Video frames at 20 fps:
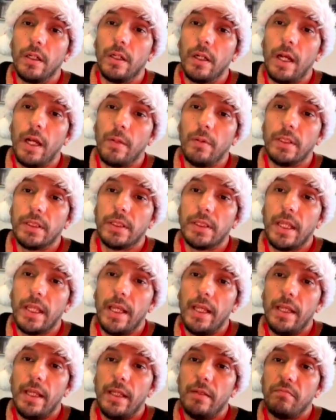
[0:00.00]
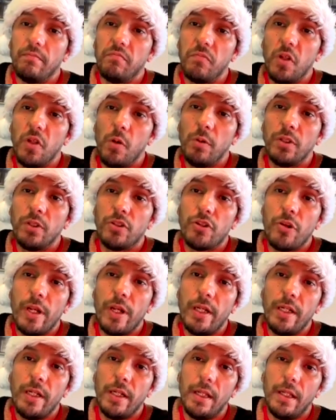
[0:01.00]
I would say no one's
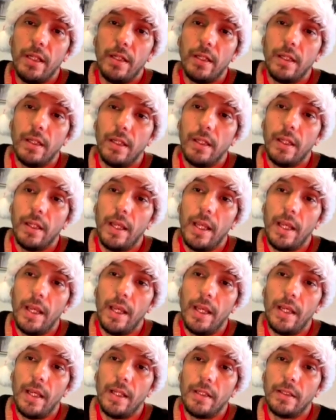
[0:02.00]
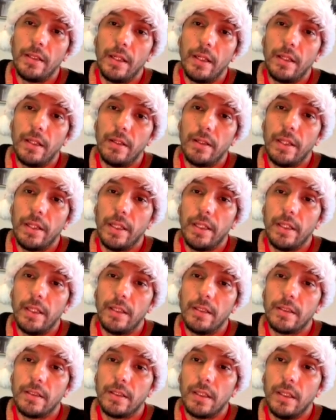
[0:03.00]
training it. And the other thing
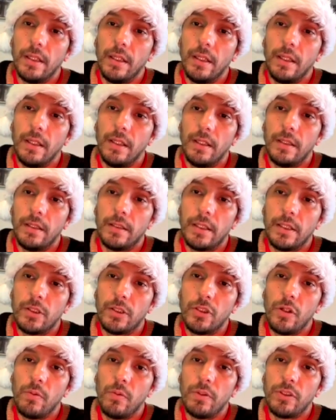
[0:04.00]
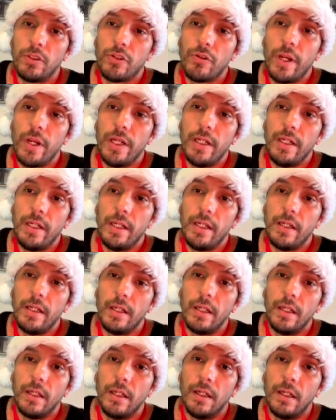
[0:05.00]
is, since no one's training
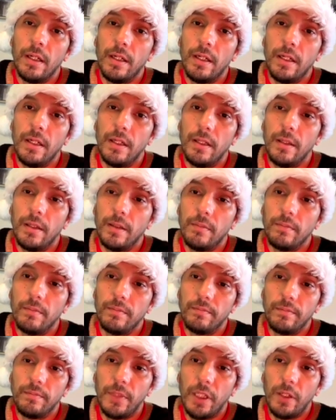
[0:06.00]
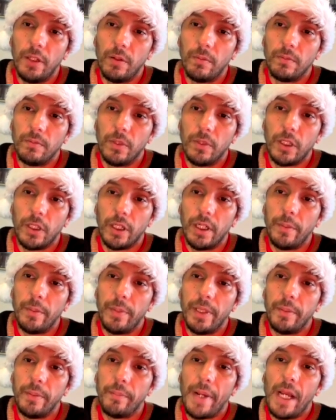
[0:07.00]
it, you're going to
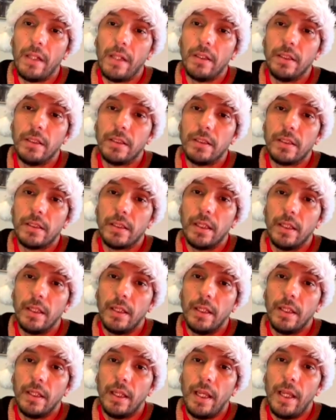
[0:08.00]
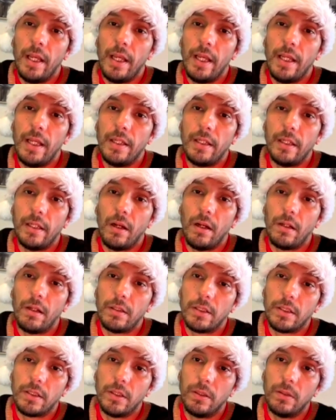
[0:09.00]
be unbalanced. And
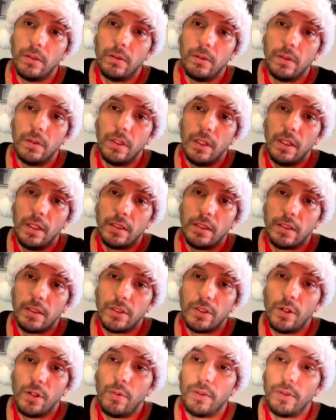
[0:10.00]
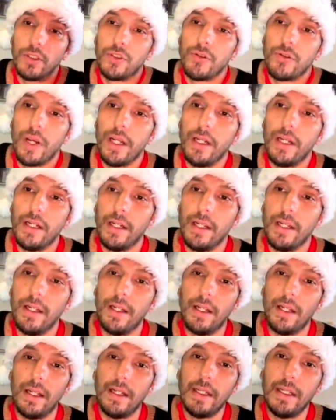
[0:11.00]
also, since no one's training
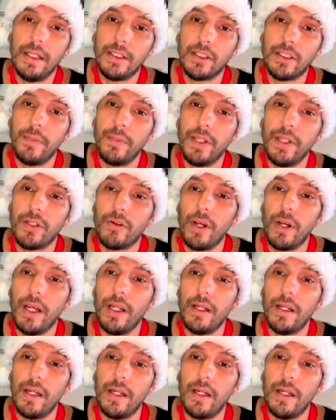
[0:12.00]
it, it needs to be trained.